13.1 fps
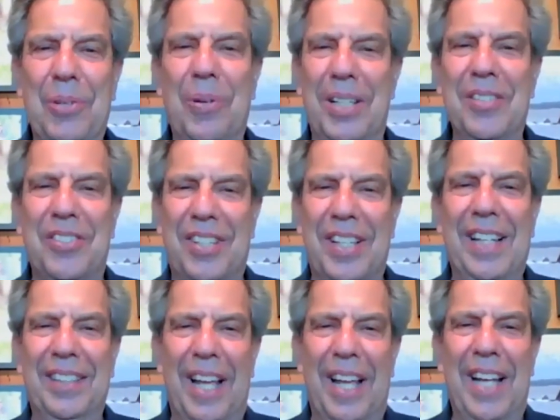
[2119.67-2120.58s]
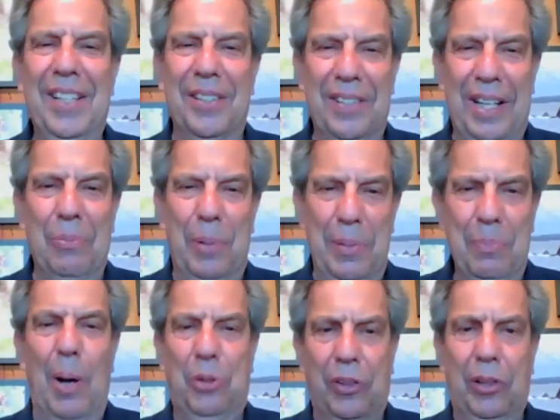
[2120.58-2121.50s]
came to understand later that we
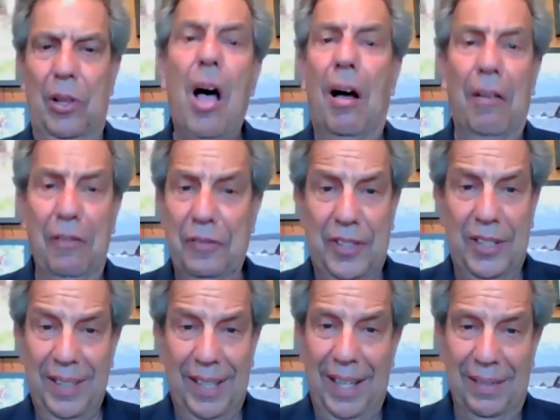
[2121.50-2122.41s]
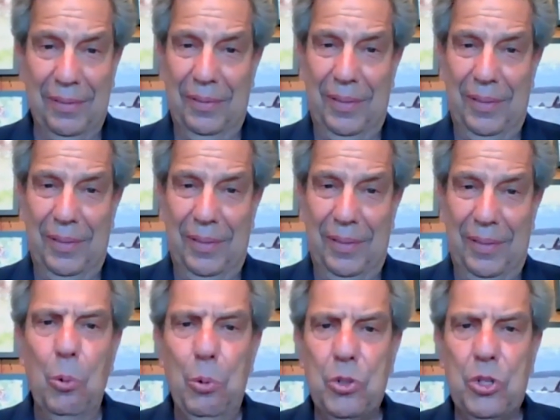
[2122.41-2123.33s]
both loved. And
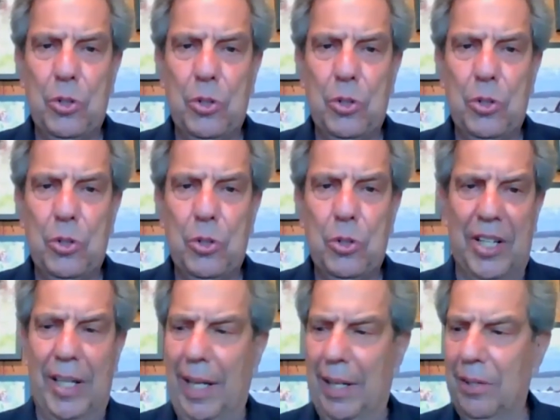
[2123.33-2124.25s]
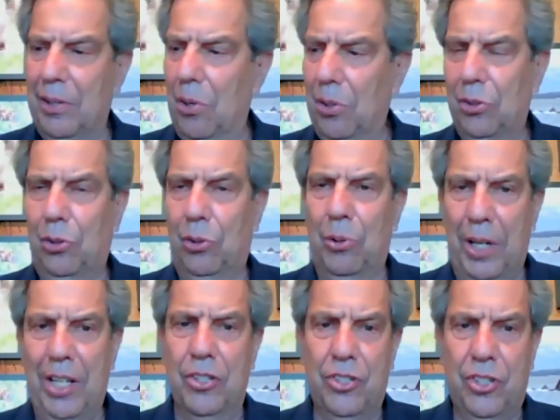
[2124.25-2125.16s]
speaking of which, I got to call
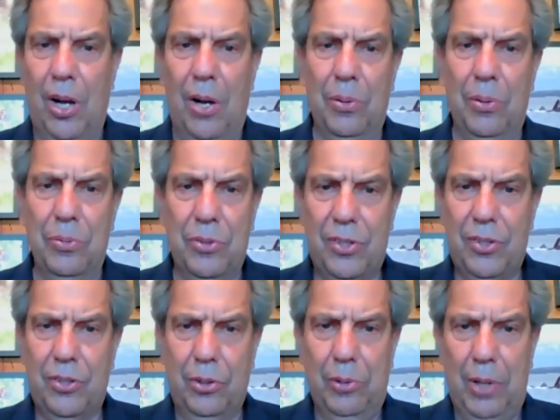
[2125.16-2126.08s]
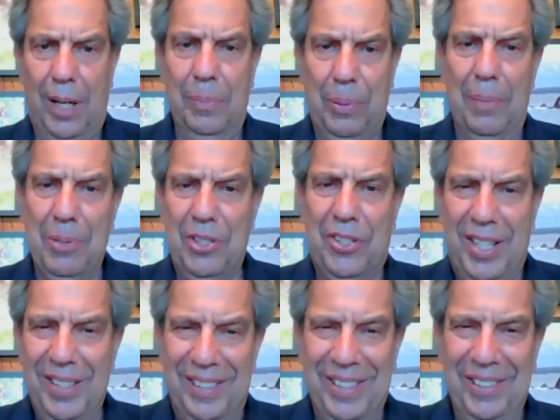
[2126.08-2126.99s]
Gloria Jones. I promised
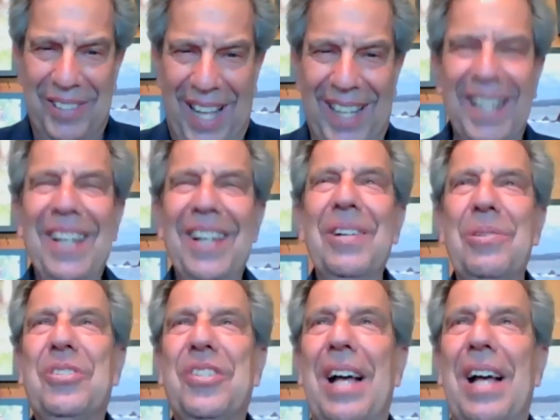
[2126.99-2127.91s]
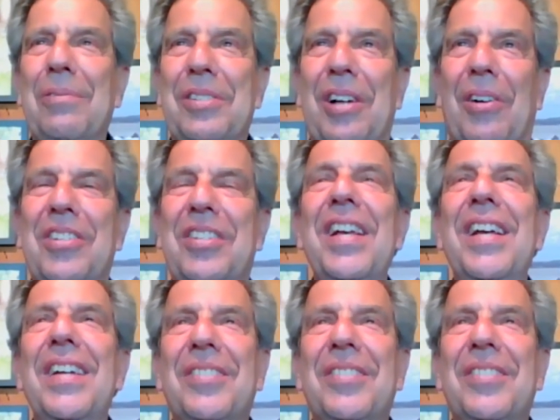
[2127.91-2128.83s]
to do that. Who sang with Doris?
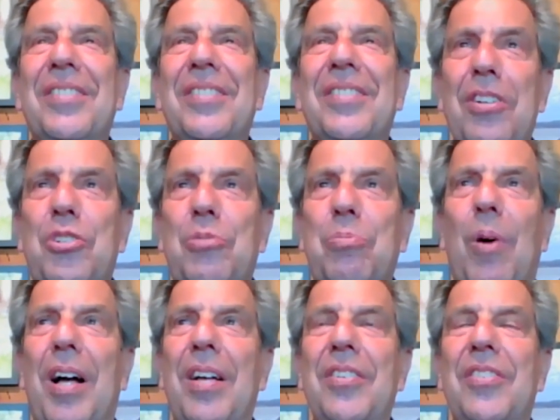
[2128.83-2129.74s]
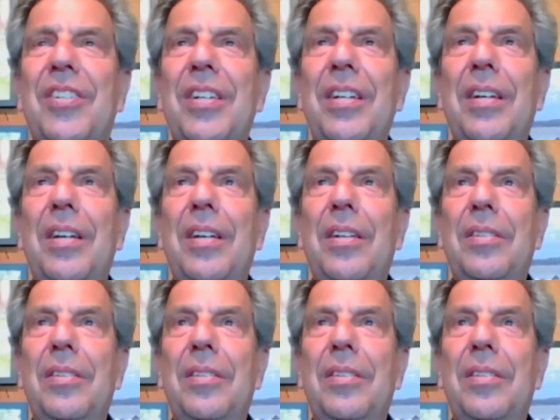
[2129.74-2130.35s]
So Doris was